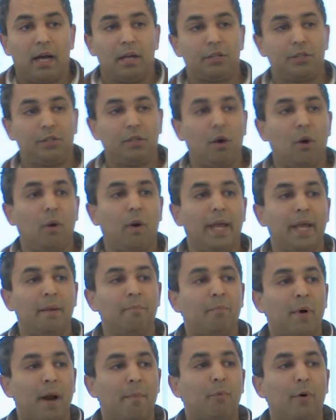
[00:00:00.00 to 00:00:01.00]
So
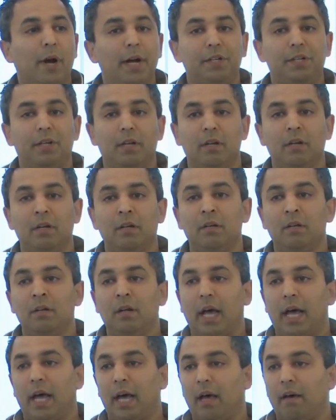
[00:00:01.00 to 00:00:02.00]
in
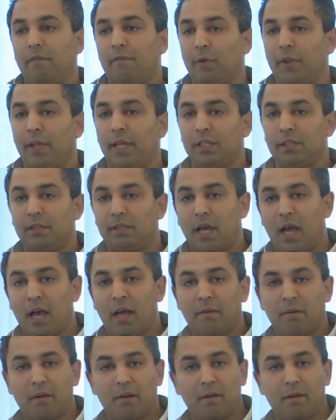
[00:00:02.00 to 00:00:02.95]
preparation for this, I